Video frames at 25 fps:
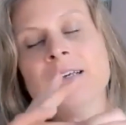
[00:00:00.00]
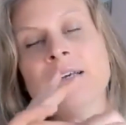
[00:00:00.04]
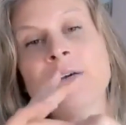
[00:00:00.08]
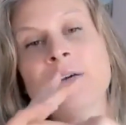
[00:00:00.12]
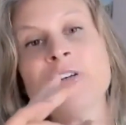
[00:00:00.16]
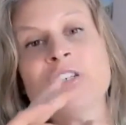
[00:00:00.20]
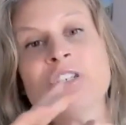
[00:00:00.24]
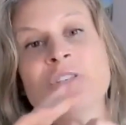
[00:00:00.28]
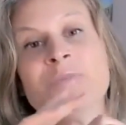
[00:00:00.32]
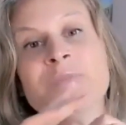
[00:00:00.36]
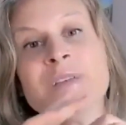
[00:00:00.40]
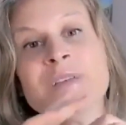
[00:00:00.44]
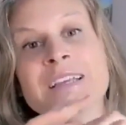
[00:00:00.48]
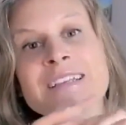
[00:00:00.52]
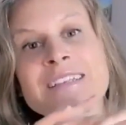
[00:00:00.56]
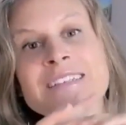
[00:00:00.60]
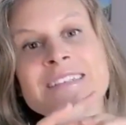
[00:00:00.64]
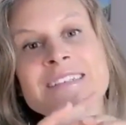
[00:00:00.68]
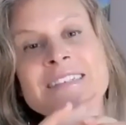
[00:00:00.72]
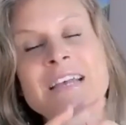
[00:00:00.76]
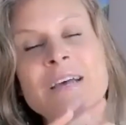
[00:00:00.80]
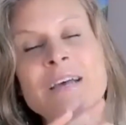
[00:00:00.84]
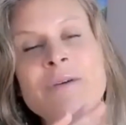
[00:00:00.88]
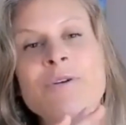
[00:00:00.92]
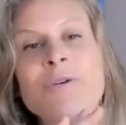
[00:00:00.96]
which
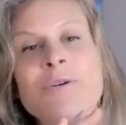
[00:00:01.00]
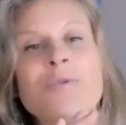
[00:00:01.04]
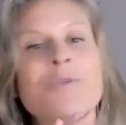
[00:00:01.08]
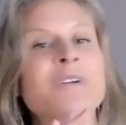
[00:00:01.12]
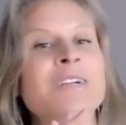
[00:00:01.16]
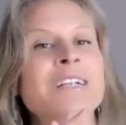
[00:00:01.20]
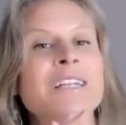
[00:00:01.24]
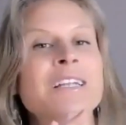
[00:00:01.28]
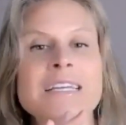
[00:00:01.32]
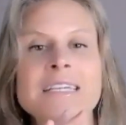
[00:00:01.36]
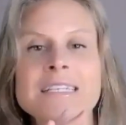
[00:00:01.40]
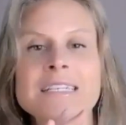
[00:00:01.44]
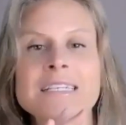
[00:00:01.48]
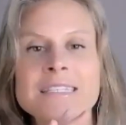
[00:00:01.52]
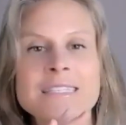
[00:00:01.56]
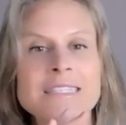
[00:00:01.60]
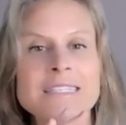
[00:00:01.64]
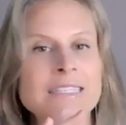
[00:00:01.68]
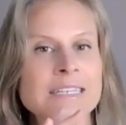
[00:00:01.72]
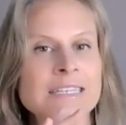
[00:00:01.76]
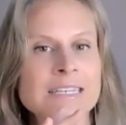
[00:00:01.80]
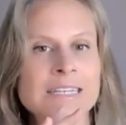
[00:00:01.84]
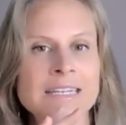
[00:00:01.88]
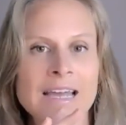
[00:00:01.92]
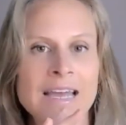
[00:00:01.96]
means that we're
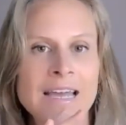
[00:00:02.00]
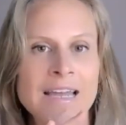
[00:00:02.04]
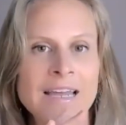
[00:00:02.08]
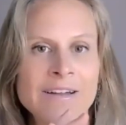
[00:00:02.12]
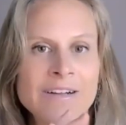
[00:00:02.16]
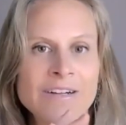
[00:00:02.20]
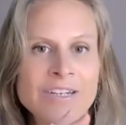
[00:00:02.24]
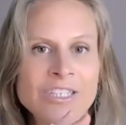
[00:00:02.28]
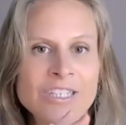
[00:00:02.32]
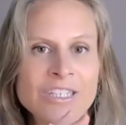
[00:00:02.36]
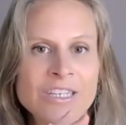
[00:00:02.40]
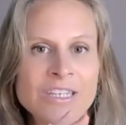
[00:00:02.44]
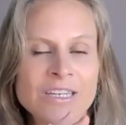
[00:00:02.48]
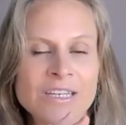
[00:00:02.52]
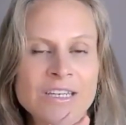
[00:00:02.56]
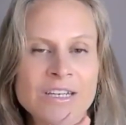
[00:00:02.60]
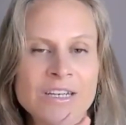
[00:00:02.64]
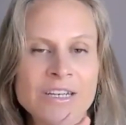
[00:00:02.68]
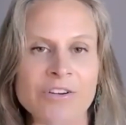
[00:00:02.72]
releasing energy,